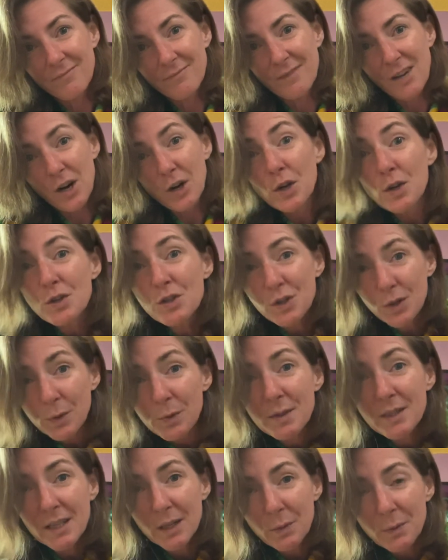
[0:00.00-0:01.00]
Are you
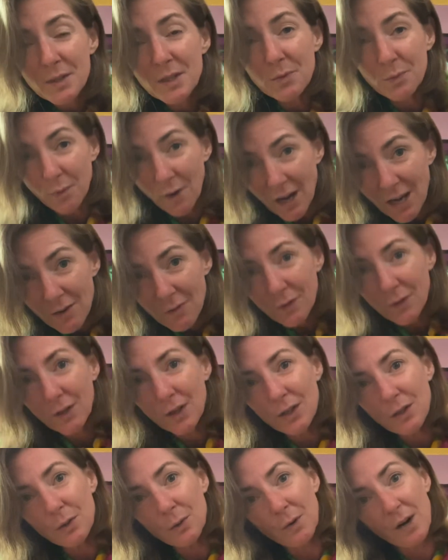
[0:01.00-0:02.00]
choosing what's right for
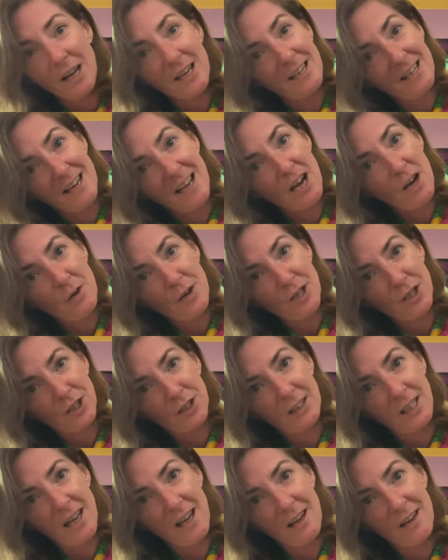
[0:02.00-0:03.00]
you right now in your
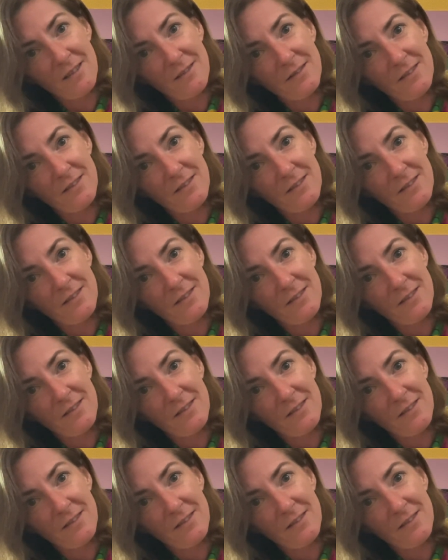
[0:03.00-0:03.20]
life?